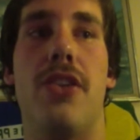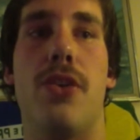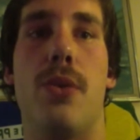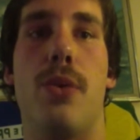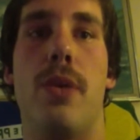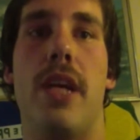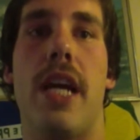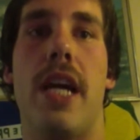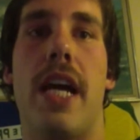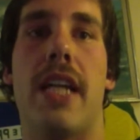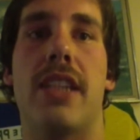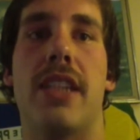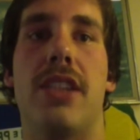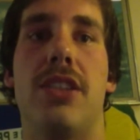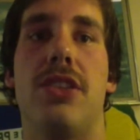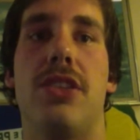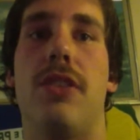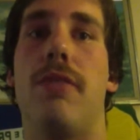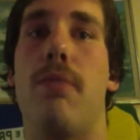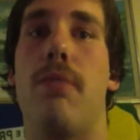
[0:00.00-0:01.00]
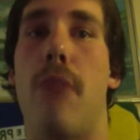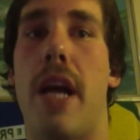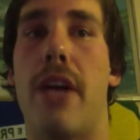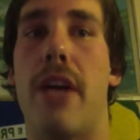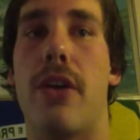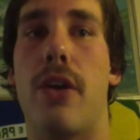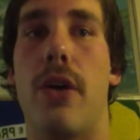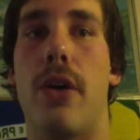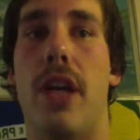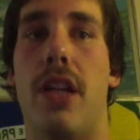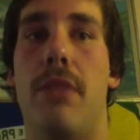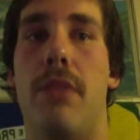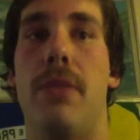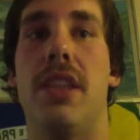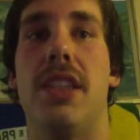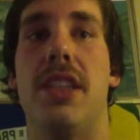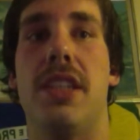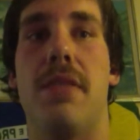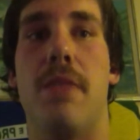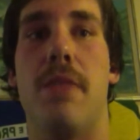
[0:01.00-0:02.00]
to reactions of
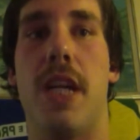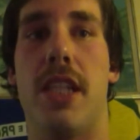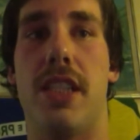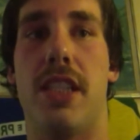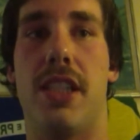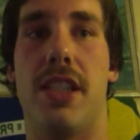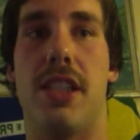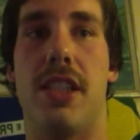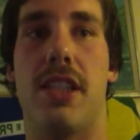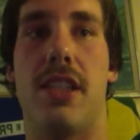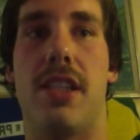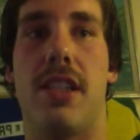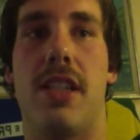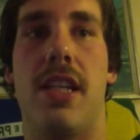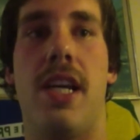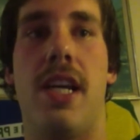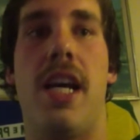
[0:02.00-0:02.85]
microelements in messages.